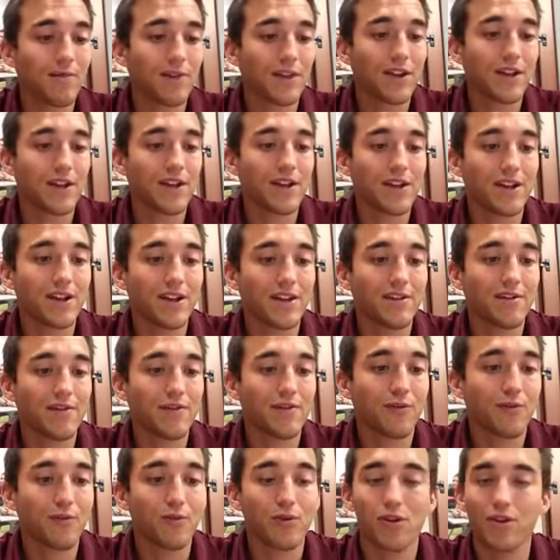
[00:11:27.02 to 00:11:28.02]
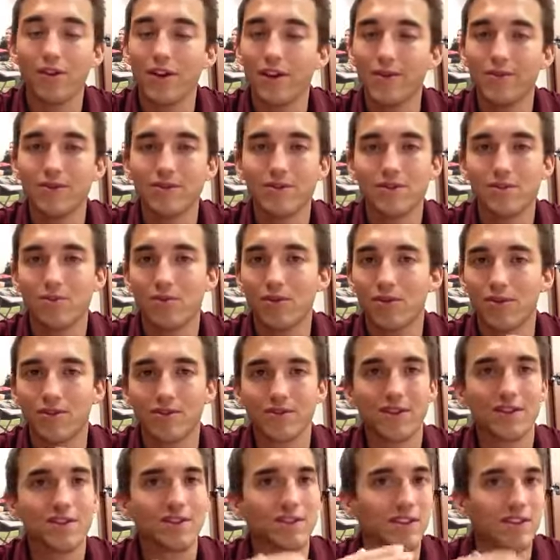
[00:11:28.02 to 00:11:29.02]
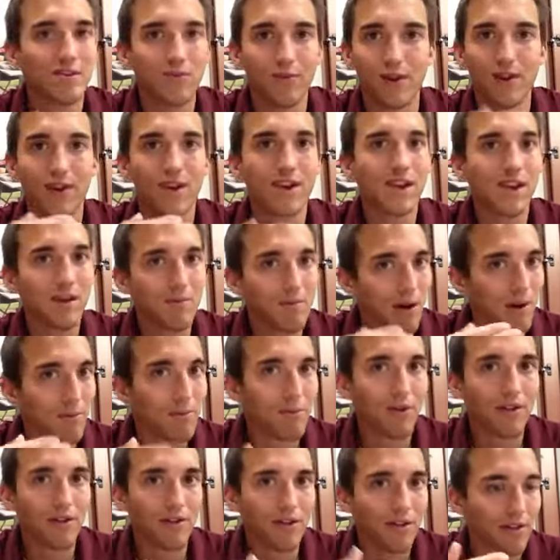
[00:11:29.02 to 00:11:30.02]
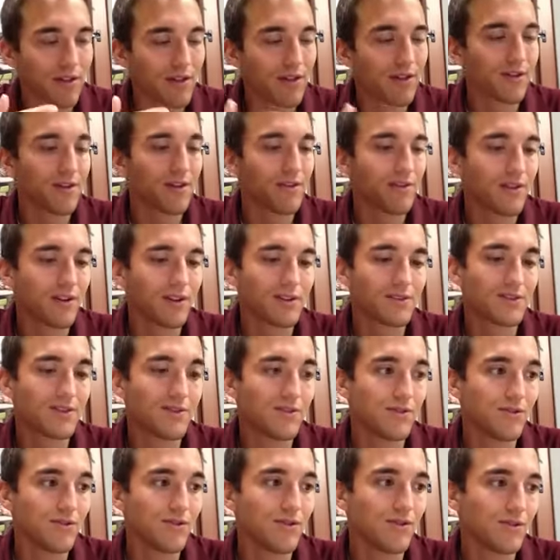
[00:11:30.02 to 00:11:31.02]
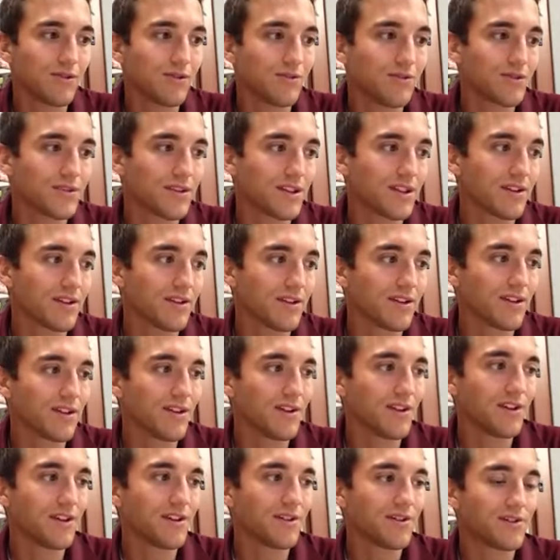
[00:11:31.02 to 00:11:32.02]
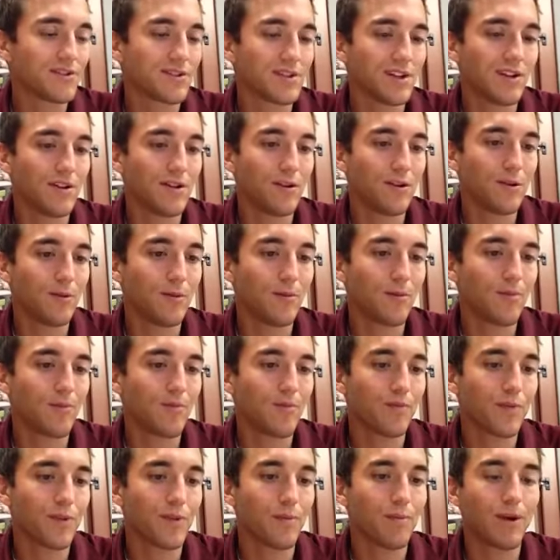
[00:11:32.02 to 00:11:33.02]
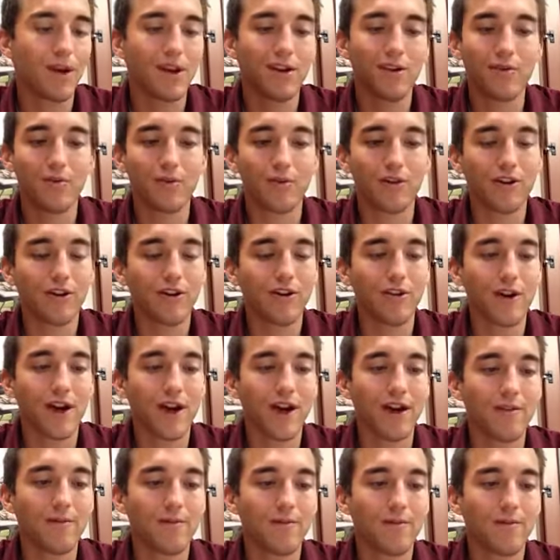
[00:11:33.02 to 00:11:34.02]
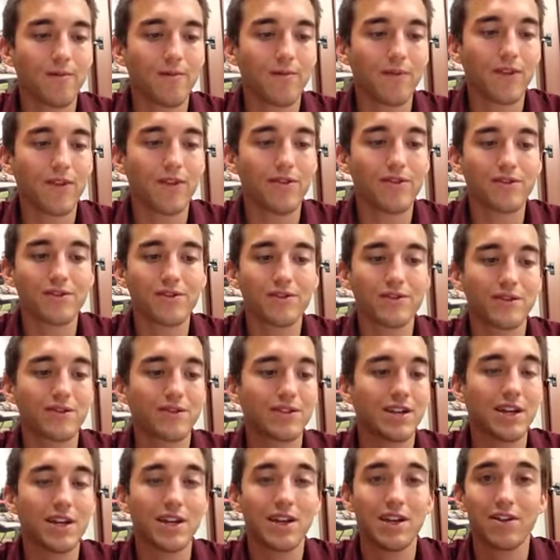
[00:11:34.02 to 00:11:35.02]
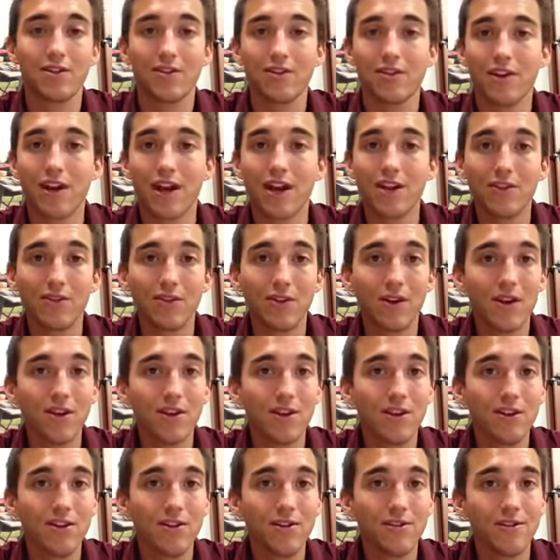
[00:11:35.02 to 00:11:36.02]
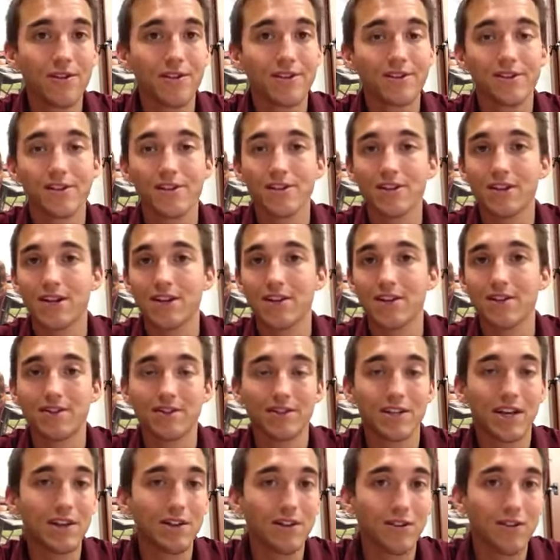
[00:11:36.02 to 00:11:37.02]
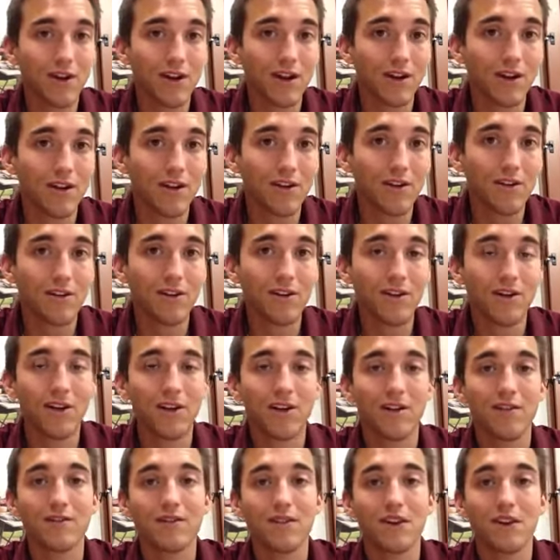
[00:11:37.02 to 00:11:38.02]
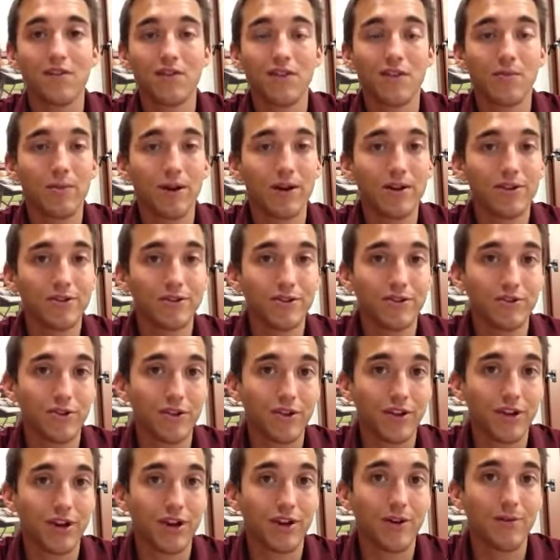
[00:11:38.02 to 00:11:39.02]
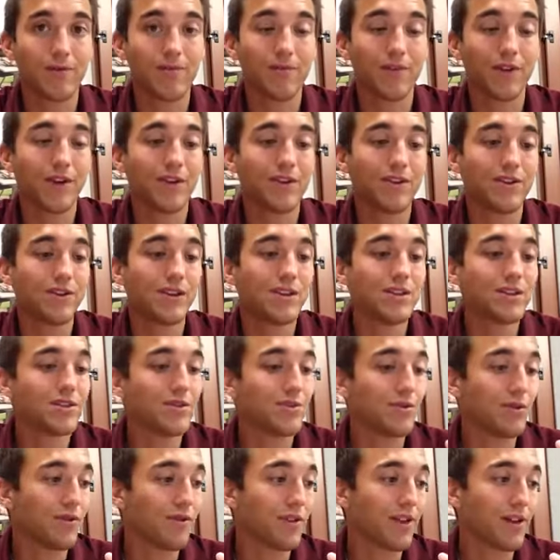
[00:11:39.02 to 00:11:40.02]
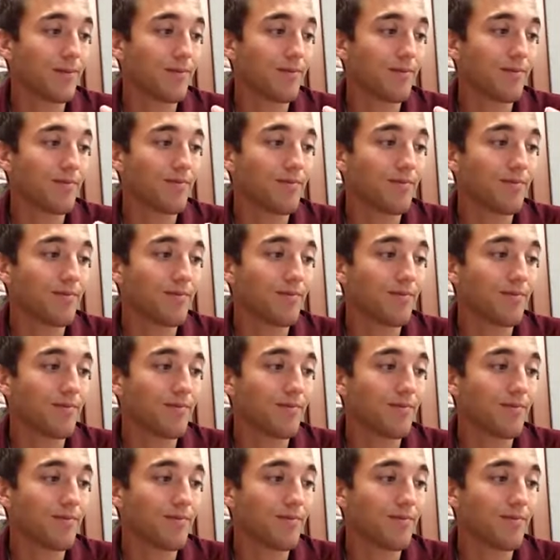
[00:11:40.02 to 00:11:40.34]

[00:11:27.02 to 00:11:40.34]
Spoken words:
And world languages are one of those things that you want to keep up with, or else you'll lose it. So depending where you're at, you can start taking in your 9th grade year, you can start taking your 10th grade year, definitely by your junior year, and you need 2 of them.